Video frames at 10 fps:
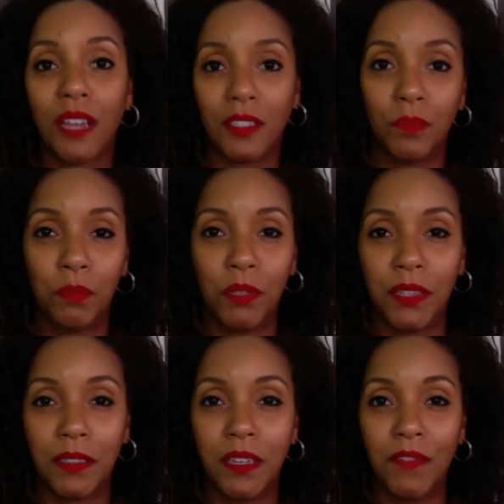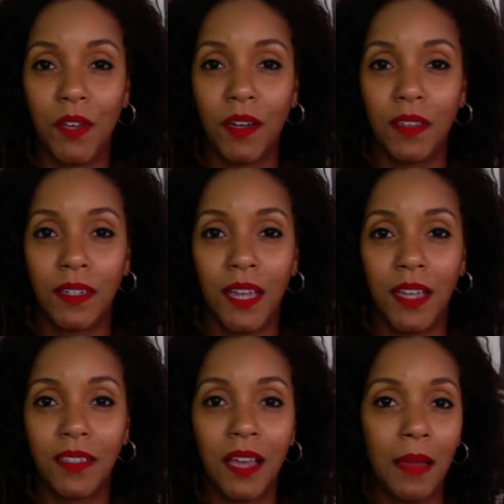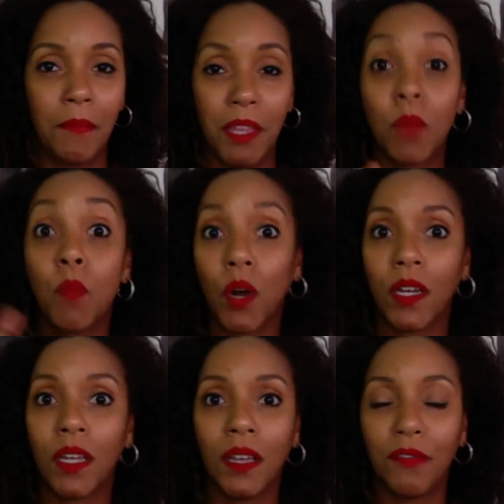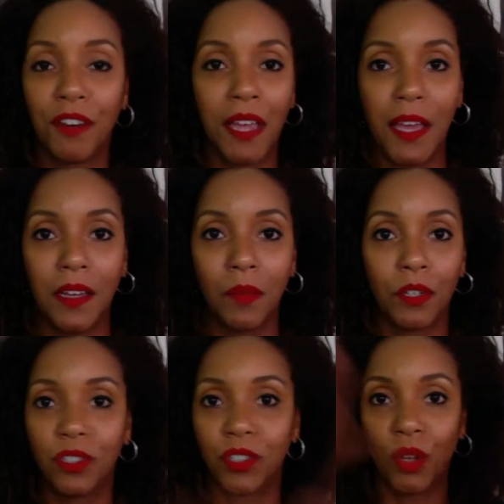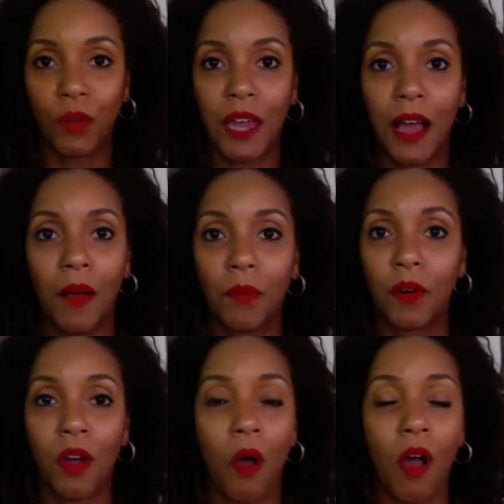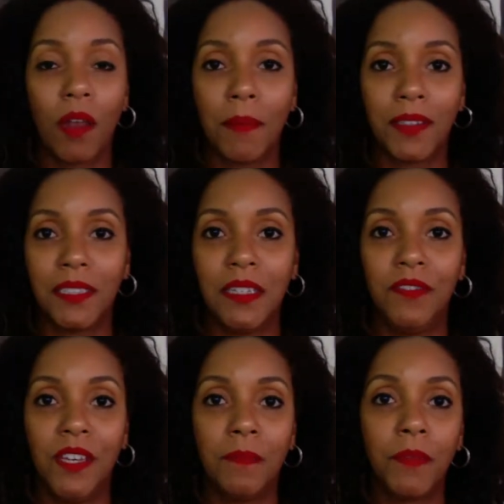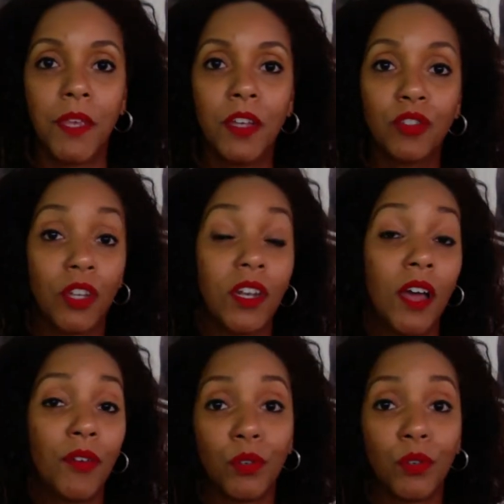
I noticed that as soon as I put the TV on in the daytime, in the morning, forget it. We're zoned out. We're all about TV.